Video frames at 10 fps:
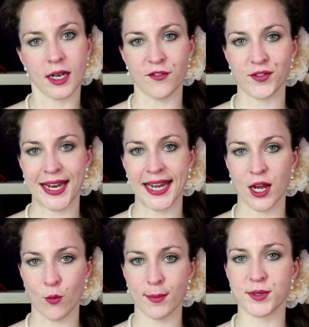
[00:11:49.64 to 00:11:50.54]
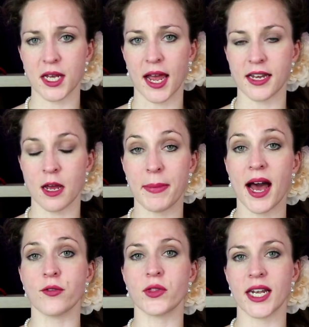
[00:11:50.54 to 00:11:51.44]
left leaning website,
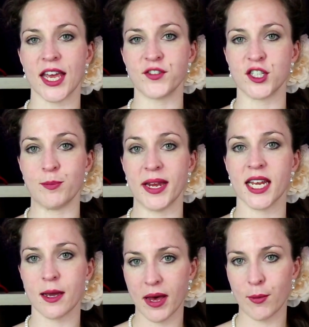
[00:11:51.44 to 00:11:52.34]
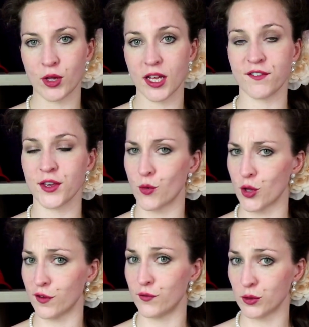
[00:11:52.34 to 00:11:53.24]
about the leftist media bubble. If you
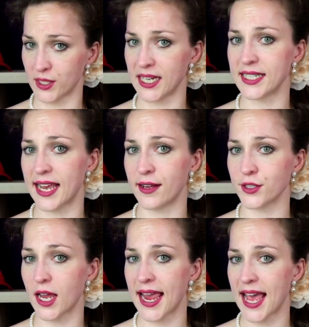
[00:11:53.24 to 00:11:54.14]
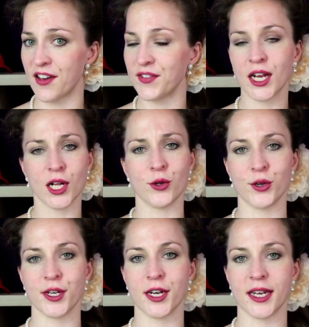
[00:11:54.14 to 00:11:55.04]
want the full details, I have
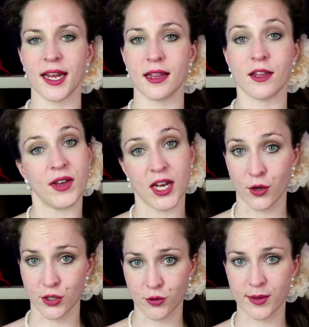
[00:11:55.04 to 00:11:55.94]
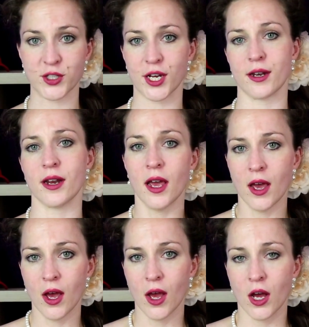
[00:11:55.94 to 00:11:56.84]
included it in the video description.
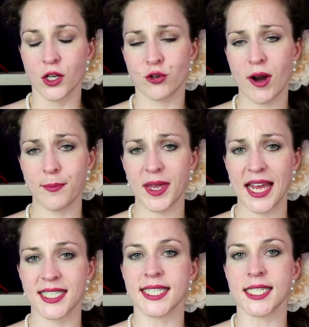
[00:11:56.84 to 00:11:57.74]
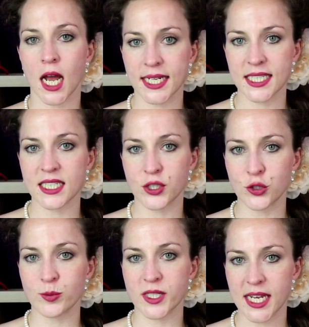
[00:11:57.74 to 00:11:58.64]
Trump gets
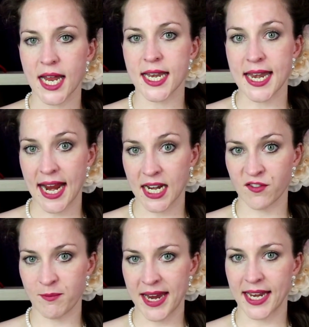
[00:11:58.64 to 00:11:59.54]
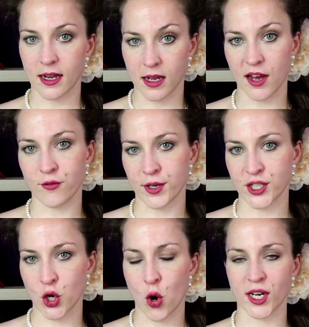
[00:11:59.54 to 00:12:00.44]
92% negative media
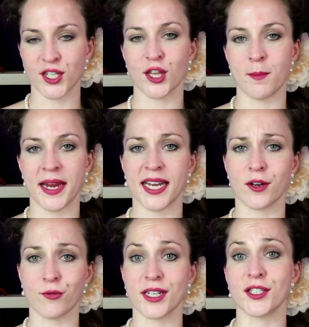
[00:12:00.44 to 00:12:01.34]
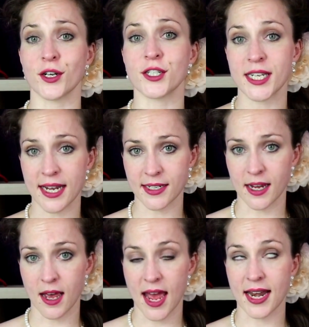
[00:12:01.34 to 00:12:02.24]
coverage, according to the Media Research Center,
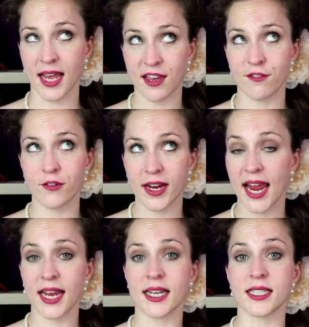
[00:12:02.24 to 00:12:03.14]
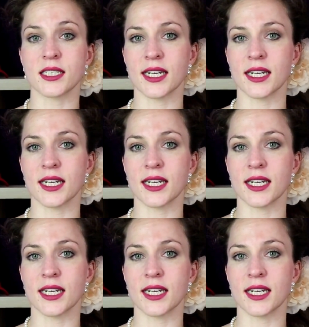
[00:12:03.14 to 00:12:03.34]
and every A list